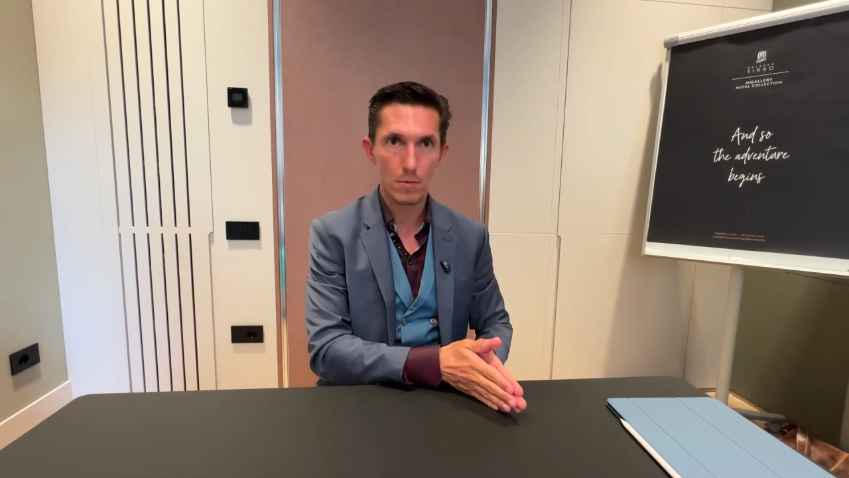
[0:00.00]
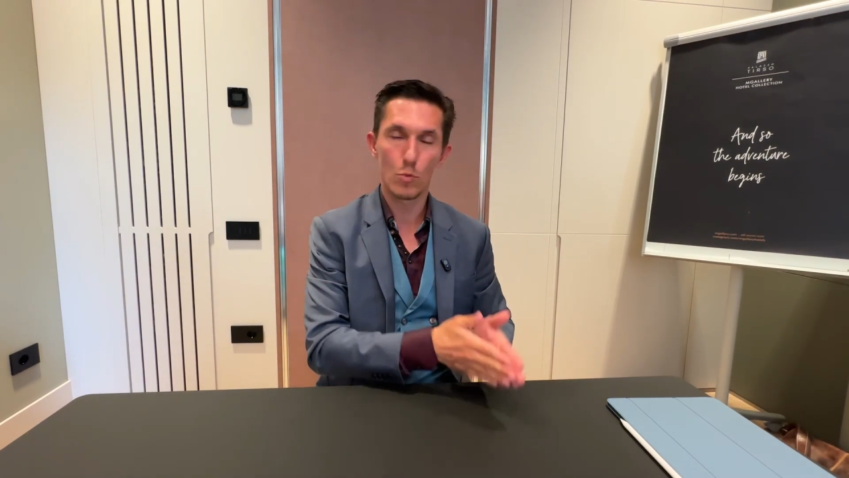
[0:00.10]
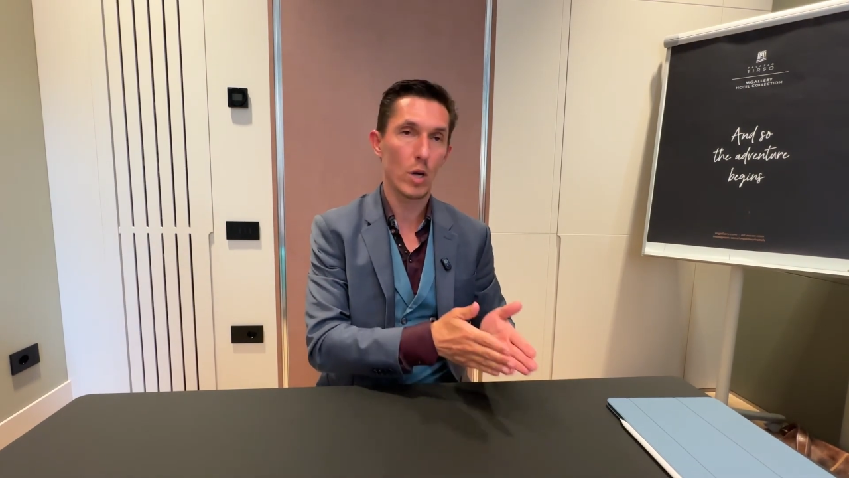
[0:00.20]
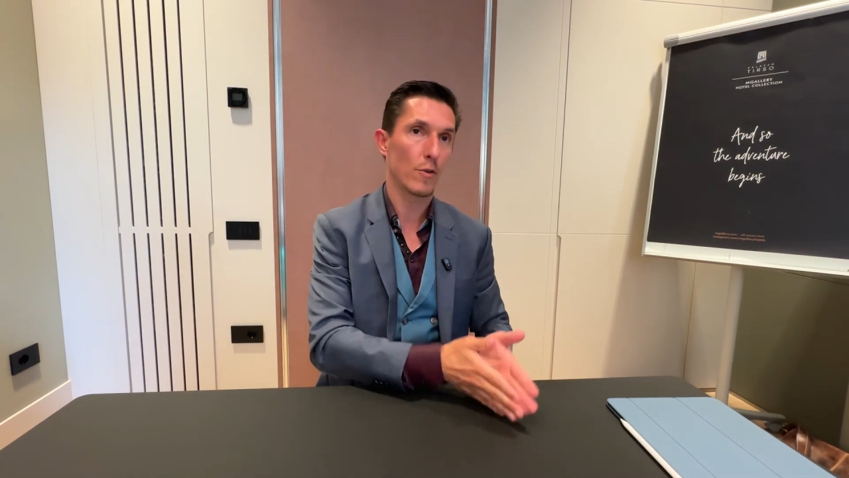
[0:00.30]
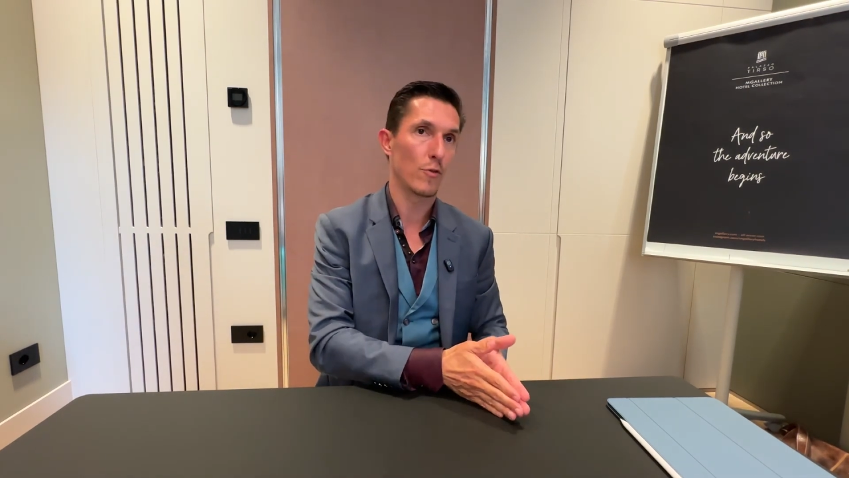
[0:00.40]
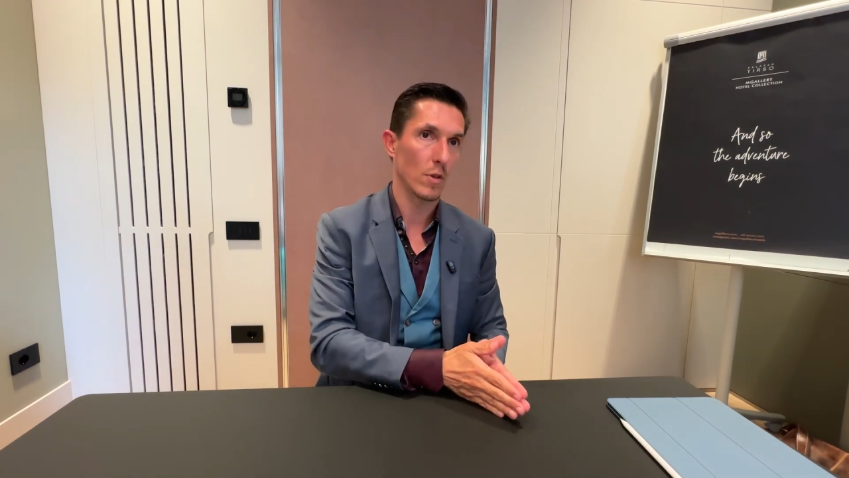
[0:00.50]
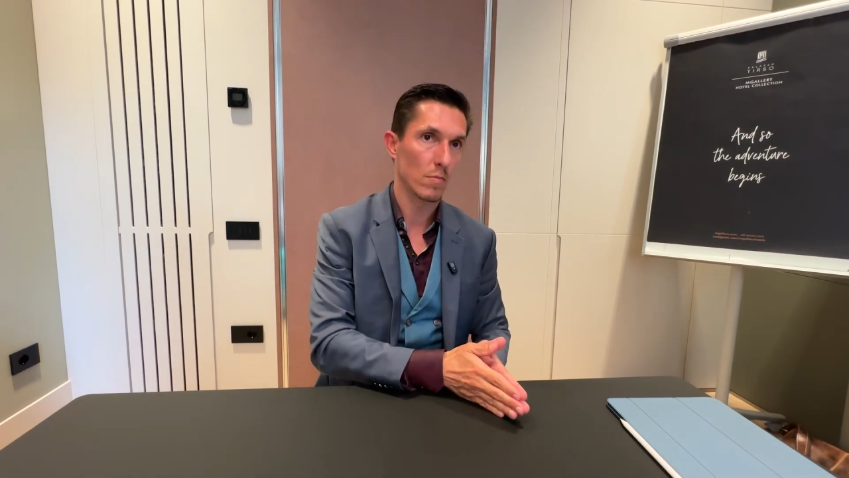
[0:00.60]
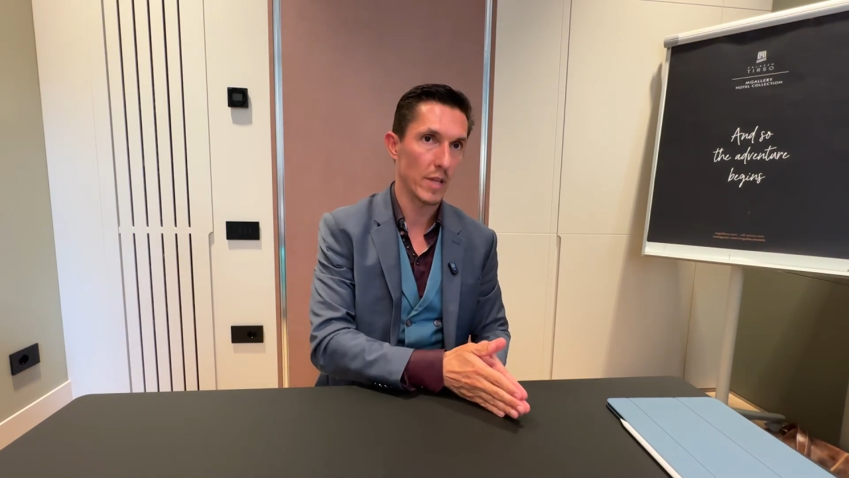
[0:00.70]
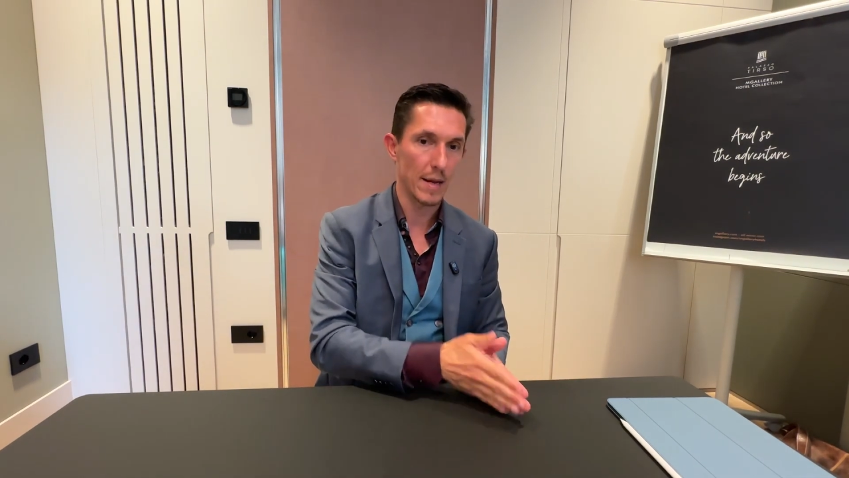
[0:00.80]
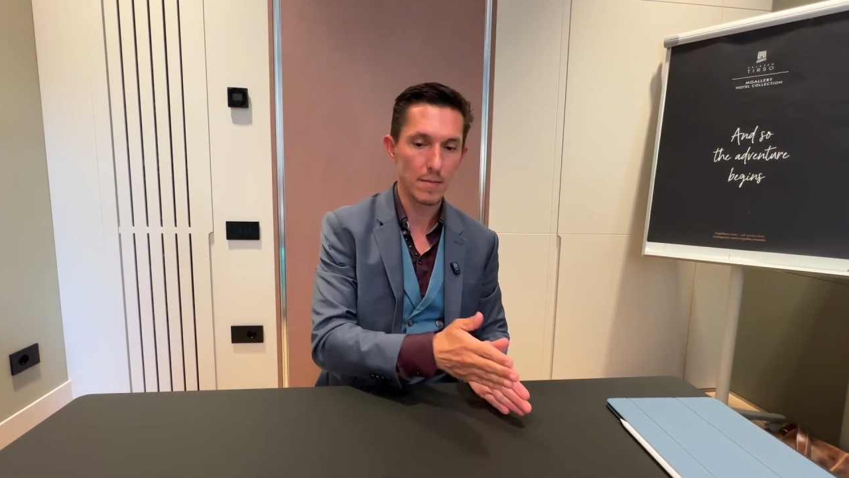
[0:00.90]
wonderful,
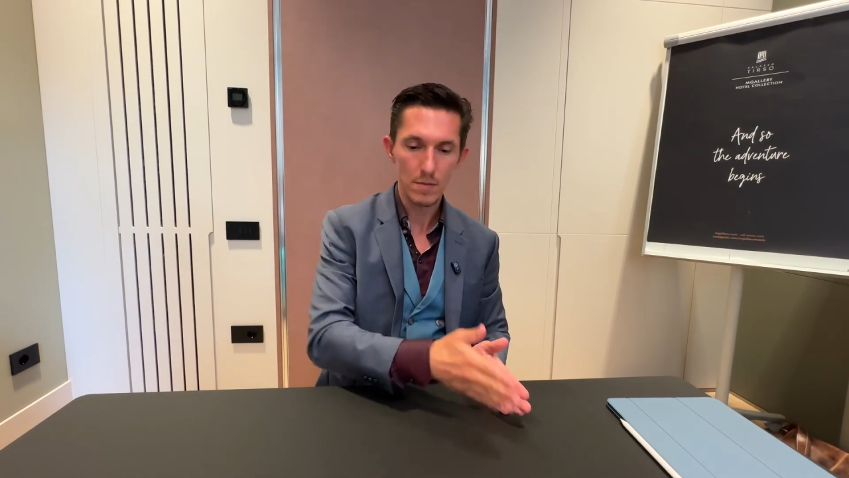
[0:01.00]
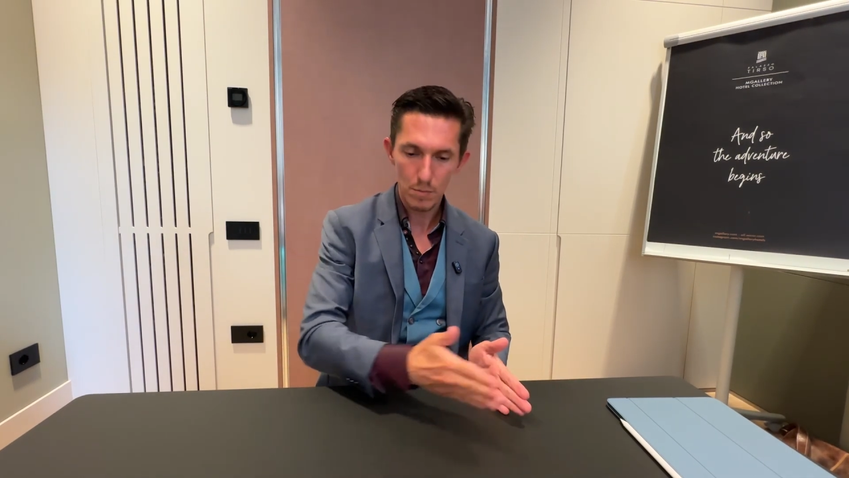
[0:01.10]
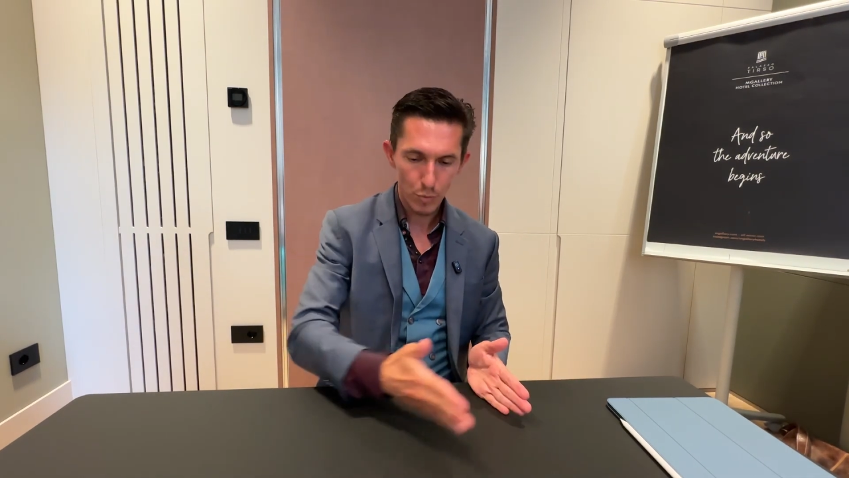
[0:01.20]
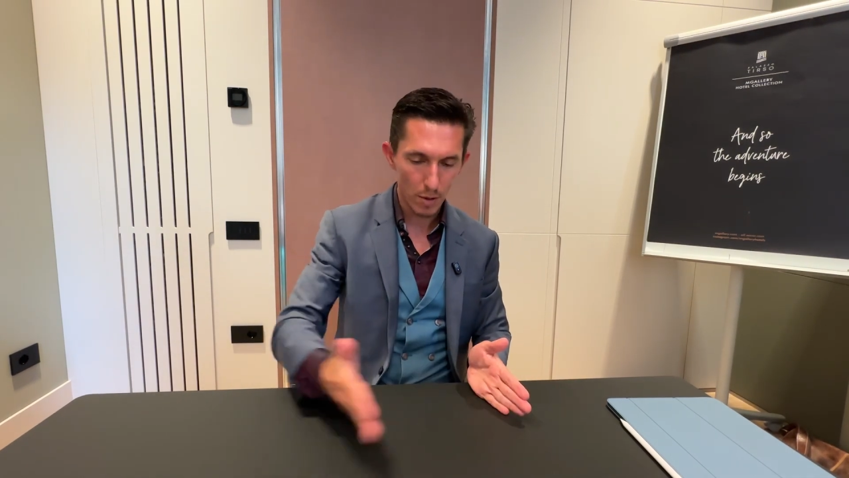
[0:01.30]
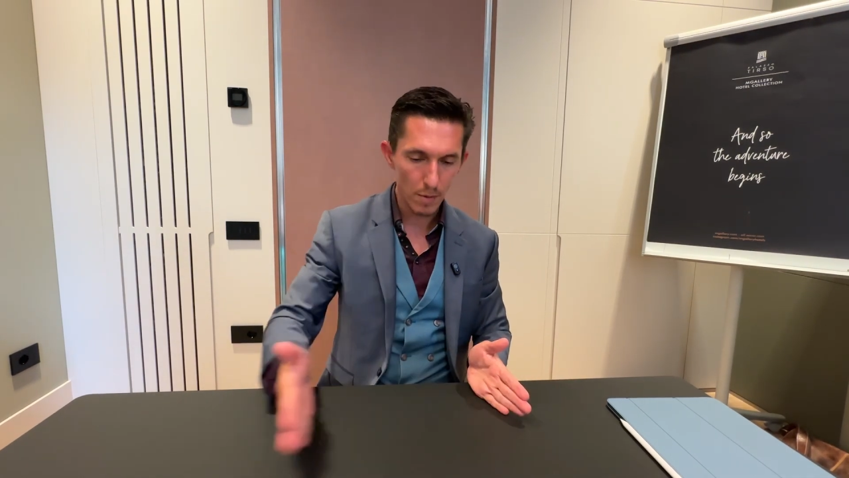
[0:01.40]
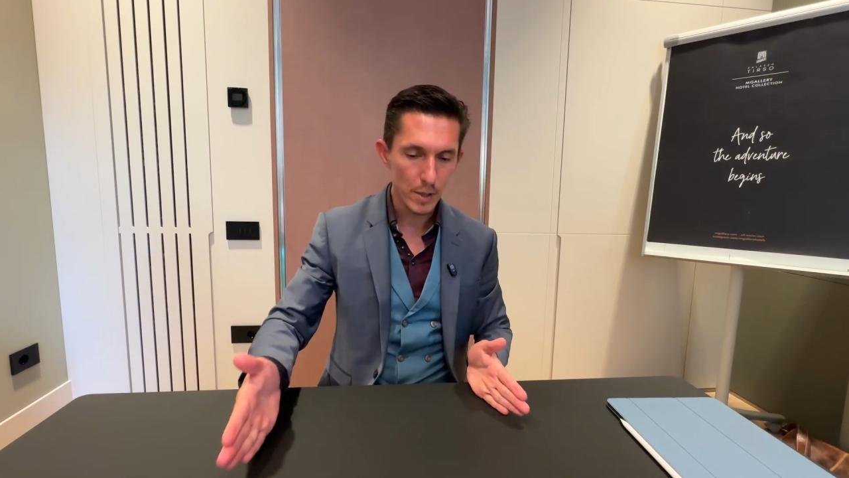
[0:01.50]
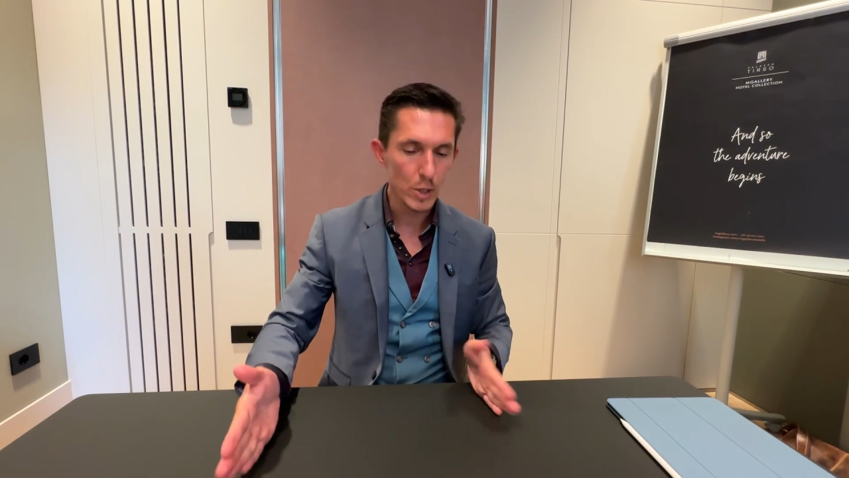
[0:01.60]
then probably